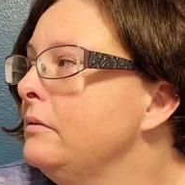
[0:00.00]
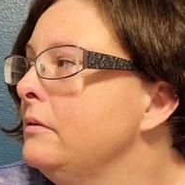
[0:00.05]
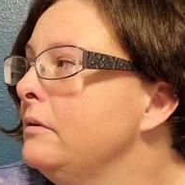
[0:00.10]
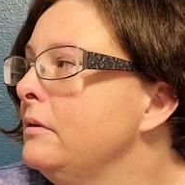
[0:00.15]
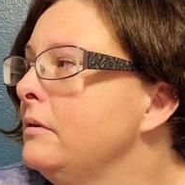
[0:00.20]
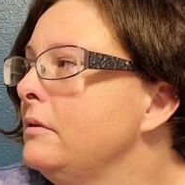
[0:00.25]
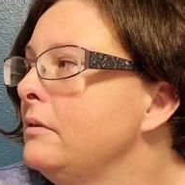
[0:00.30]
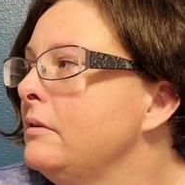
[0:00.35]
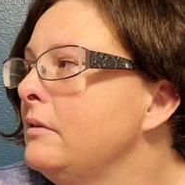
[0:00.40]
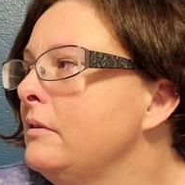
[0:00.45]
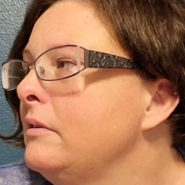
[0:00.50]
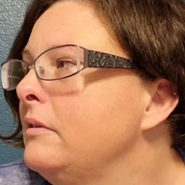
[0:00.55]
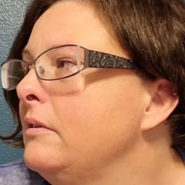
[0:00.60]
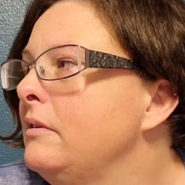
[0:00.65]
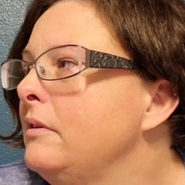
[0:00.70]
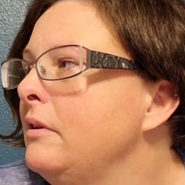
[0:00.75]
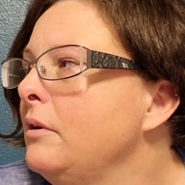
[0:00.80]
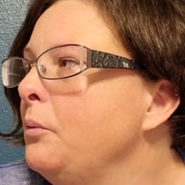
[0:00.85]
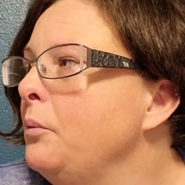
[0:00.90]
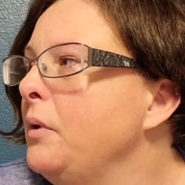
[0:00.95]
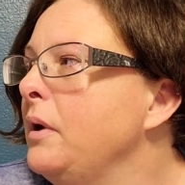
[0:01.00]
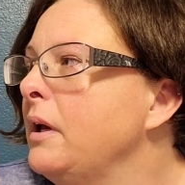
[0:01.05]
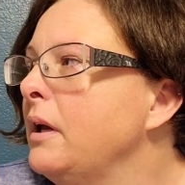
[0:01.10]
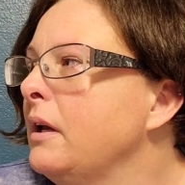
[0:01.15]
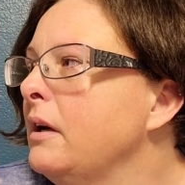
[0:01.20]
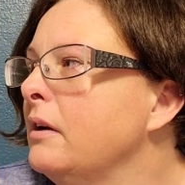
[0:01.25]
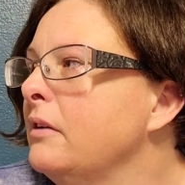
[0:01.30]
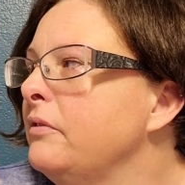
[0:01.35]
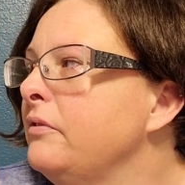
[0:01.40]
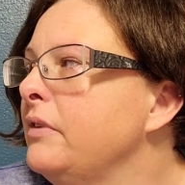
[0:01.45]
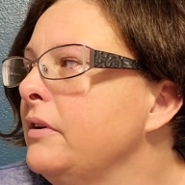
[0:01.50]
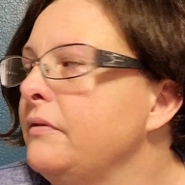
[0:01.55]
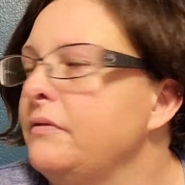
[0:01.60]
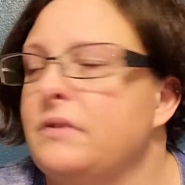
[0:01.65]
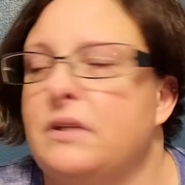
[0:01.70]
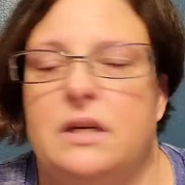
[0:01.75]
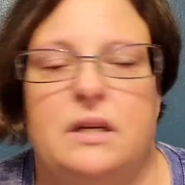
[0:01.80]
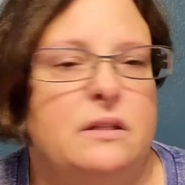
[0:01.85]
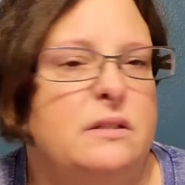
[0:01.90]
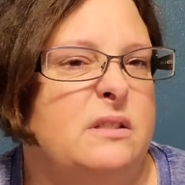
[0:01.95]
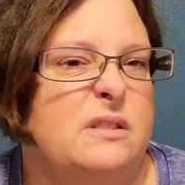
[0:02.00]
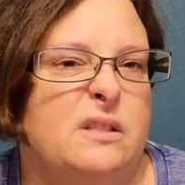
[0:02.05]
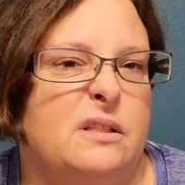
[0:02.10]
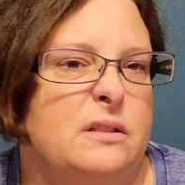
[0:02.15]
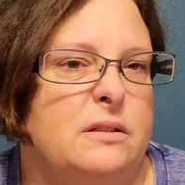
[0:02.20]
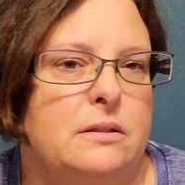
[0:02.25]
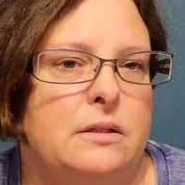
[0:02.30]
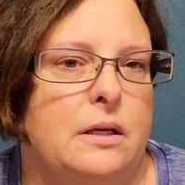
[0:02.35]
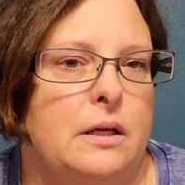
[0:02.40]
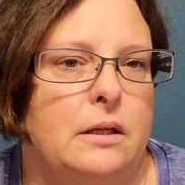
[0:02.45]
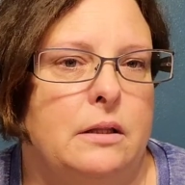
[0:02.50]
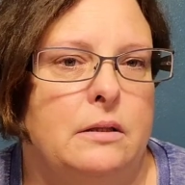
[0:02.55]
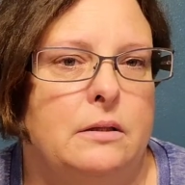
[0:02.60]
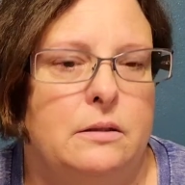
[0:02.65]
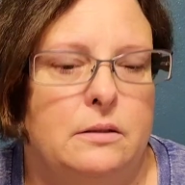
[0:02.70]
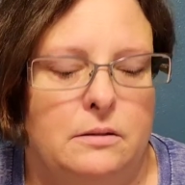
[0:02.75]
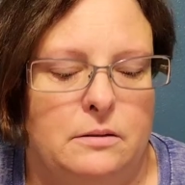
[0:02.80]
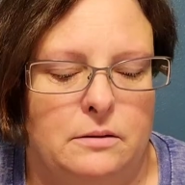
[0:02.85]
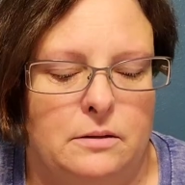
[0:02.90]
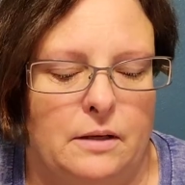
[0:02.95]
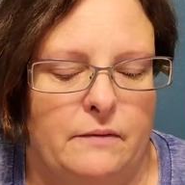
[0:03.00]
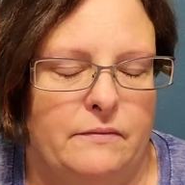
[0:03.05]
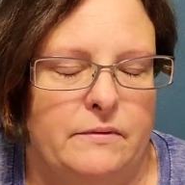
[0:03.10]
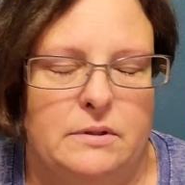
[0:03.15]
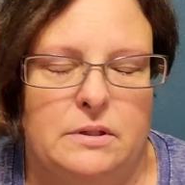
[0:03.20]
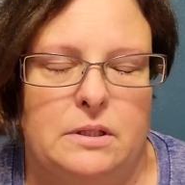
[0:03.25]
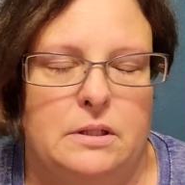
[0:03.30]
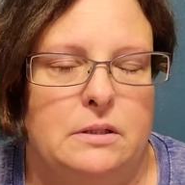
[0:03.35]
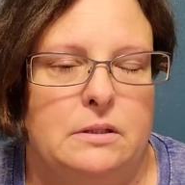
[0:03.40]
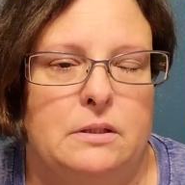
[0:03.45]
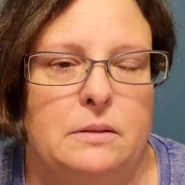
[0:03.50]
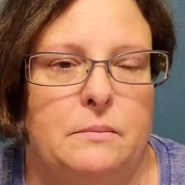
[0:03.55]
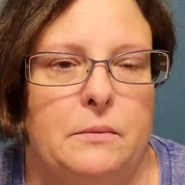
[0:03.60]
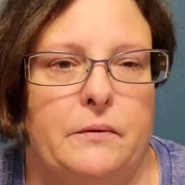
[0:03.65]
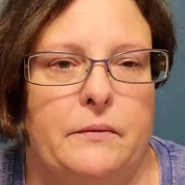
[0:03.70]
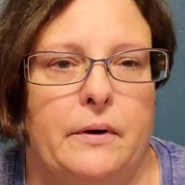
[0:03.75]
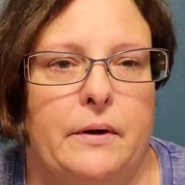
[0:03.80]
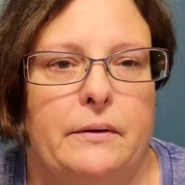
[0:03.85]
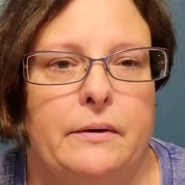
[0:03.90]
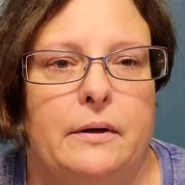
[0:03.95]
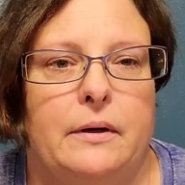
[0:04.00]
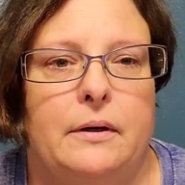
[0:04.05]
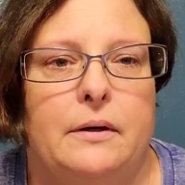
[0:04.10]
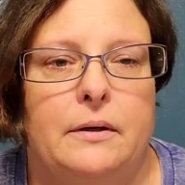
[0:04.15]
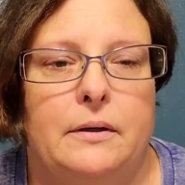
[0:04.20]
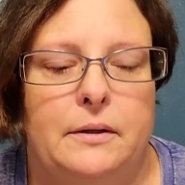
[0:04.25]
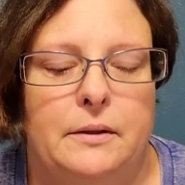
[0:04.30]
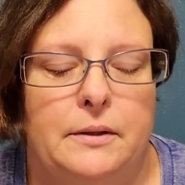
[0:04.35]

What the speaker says: It was the weekend of 15th, 16th, 17th, somewhere around there.